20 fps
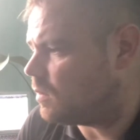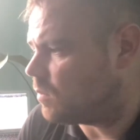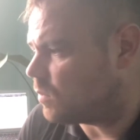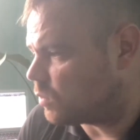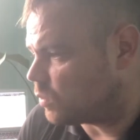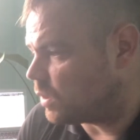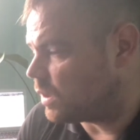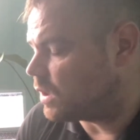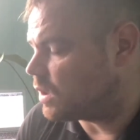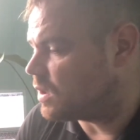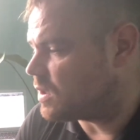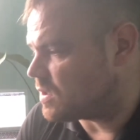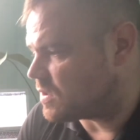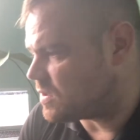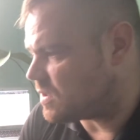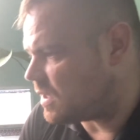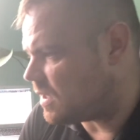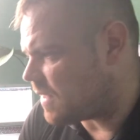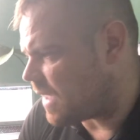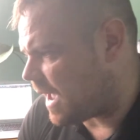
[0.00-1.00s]
really good to
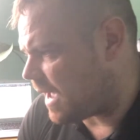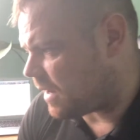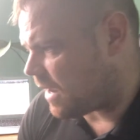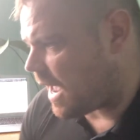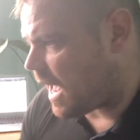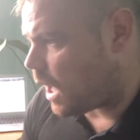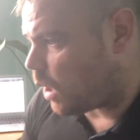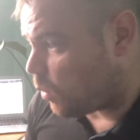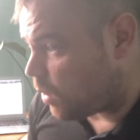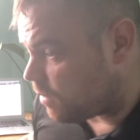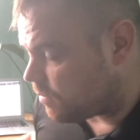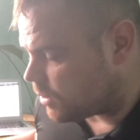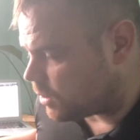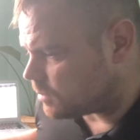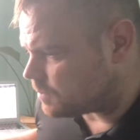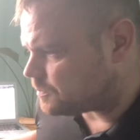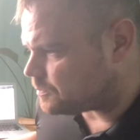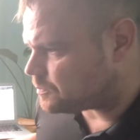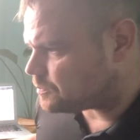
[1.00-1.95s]
see that. However,